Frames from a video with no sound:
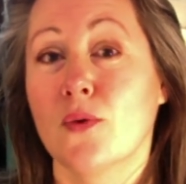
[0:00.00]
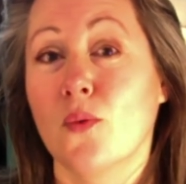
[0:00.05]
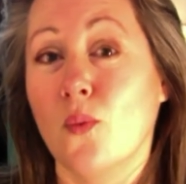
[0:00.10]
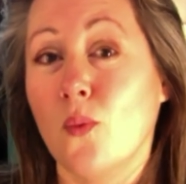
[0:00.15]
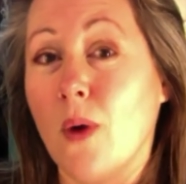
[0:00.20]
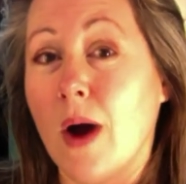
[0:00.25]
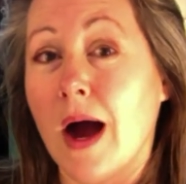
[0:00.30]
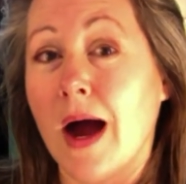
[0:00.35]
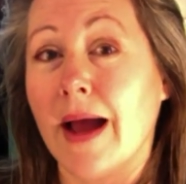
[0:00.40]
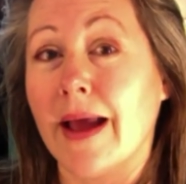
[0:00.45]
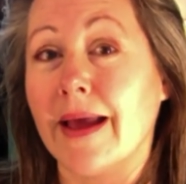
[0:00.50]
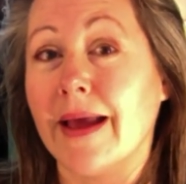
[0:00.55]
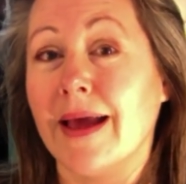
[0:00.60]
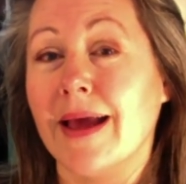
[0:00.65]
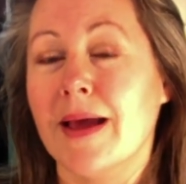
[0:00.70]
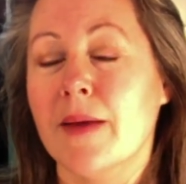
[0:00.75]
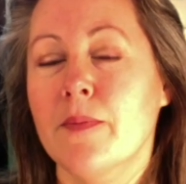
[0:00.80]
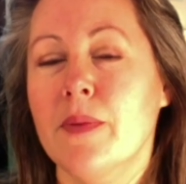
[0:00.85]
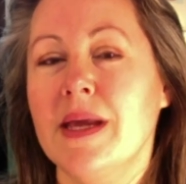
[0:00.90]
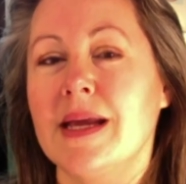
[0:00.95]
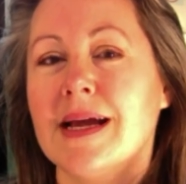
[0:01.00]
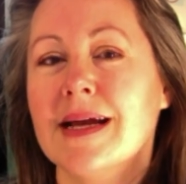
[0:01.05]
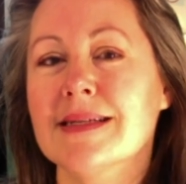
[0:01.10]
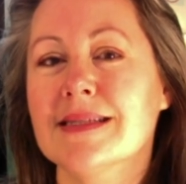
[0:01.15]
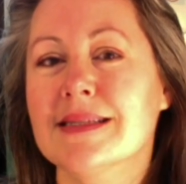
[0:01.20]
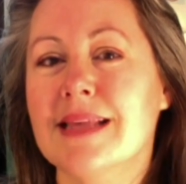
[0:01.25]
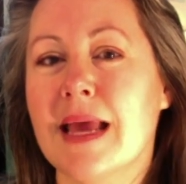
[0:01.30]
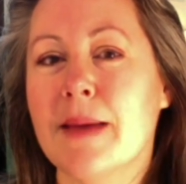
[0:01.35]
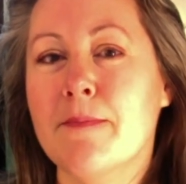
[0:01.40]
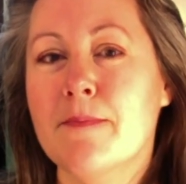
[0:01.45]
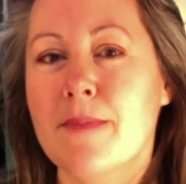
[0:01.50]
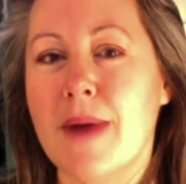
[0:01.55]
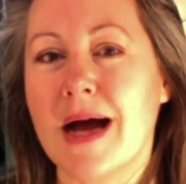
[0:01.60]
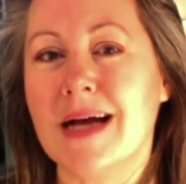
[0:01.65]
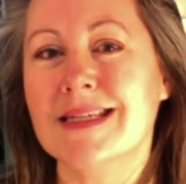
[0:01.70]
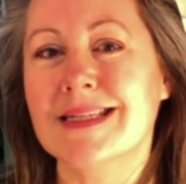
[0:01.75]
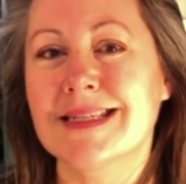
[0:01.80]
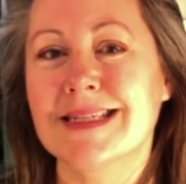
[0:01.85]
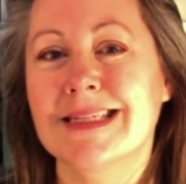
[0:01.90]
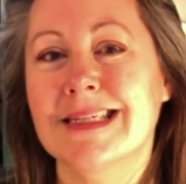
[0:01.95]
Why? Because they
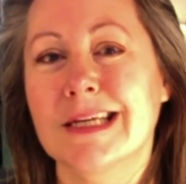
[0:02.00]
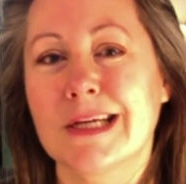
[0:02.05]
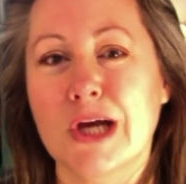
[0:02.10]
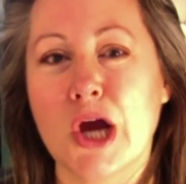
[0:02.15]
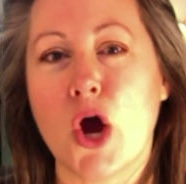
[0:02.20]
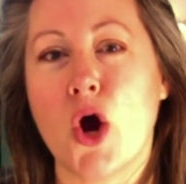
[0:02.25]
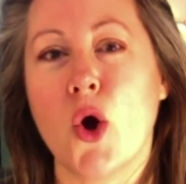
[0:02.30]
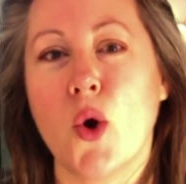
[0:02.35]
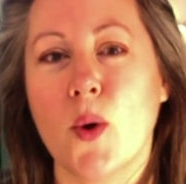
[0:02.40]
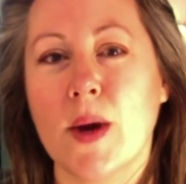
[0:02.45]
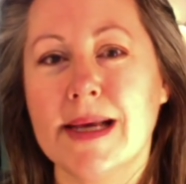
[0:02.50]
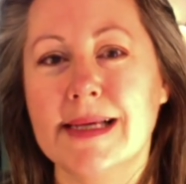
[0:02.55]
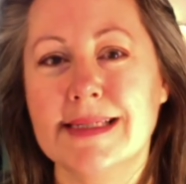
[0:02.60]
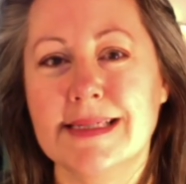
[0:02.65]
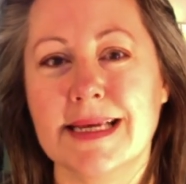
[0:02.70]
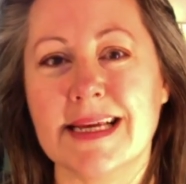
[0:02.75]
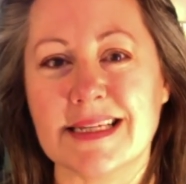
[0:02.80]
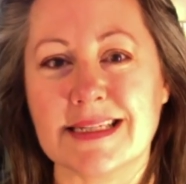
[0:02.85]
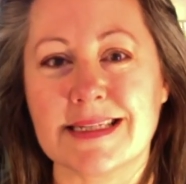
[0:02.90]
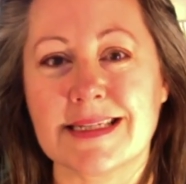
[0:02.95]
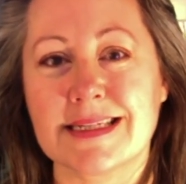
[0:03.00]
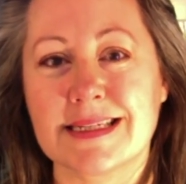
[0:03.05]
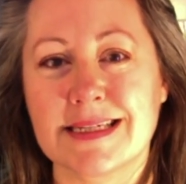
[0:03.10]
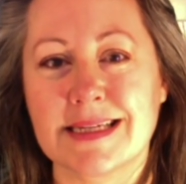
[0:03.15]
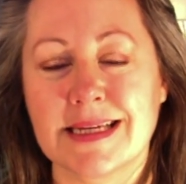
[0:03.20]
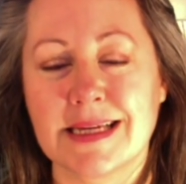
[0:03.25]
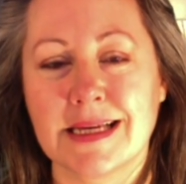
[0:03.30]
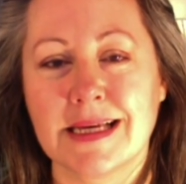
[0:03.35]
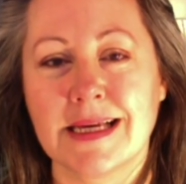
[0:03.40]
must coexist.